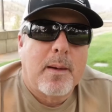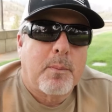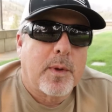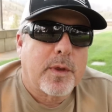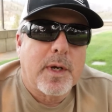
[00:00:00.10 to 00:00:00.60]

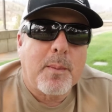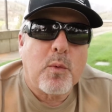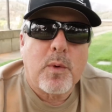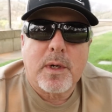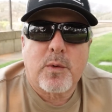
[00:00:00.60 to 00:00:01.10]
But the number
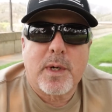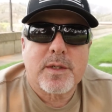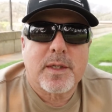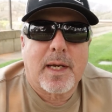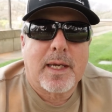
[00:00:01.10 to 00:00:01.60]
one
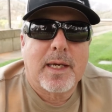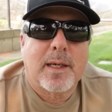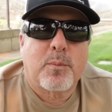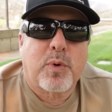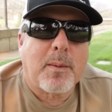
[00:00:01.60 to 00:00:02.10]
question I
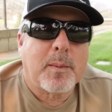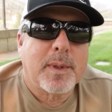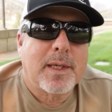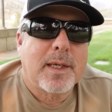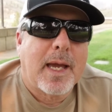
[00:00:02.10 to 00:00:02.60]
get,
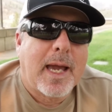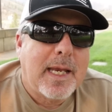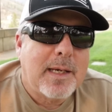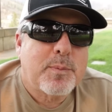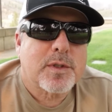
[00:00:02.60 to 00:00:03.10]
probably
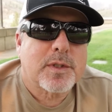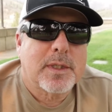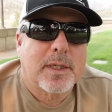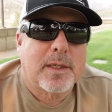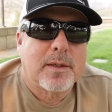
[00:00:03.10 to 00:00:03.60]

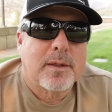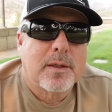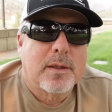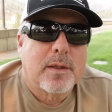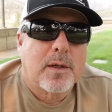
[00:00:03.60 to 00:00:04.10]
80%
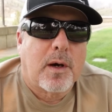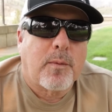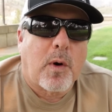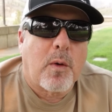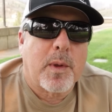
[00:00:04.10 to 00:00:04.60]
of
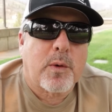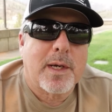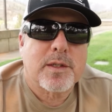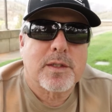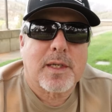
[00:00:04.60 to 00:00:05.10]
all the
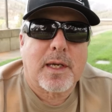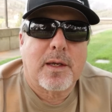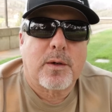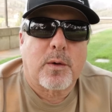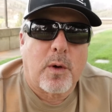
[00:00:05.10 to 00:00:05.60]
questions I
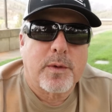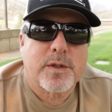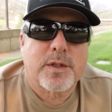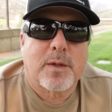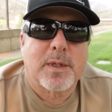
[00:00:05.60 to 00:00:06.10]
get are on this
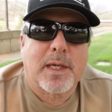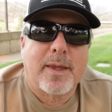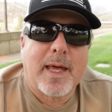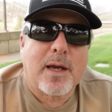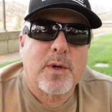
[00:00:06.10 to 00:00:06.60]
subject,
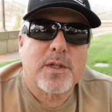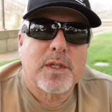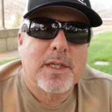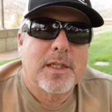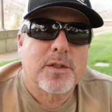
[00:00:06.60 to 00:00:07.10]
and that
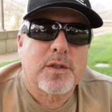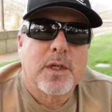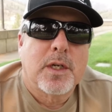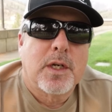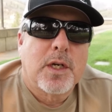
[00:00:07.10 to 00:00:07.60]
question is,
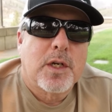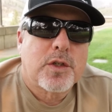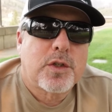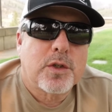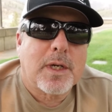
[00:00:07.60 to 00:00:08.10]

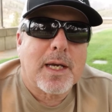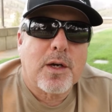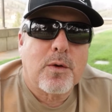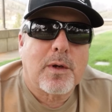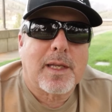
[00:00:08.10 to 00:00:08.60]
should I
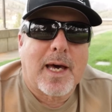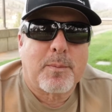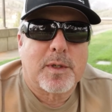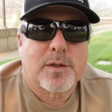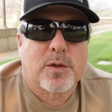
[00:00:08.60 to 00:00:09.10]
go to
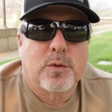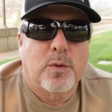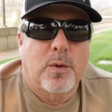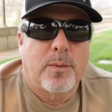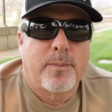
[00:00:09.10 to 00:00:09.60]
Lineman School?